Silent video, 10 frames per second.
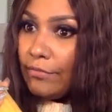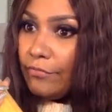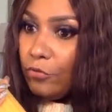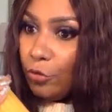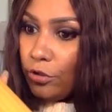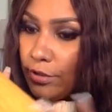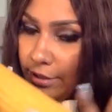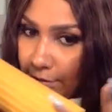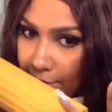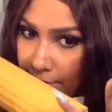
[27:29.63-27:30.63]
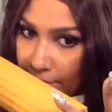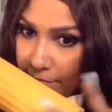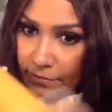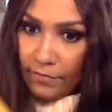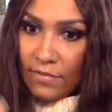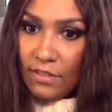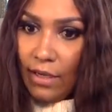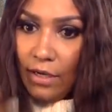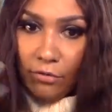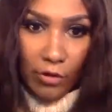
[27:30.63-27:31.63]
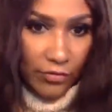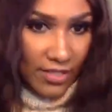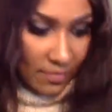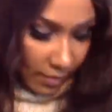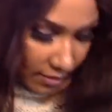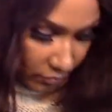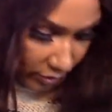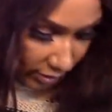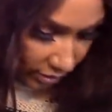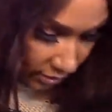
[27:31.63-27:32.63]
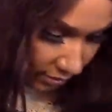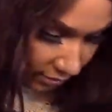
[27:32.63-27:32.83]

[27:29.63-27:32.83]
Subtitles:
floral either. So I don't know. The smell is really good.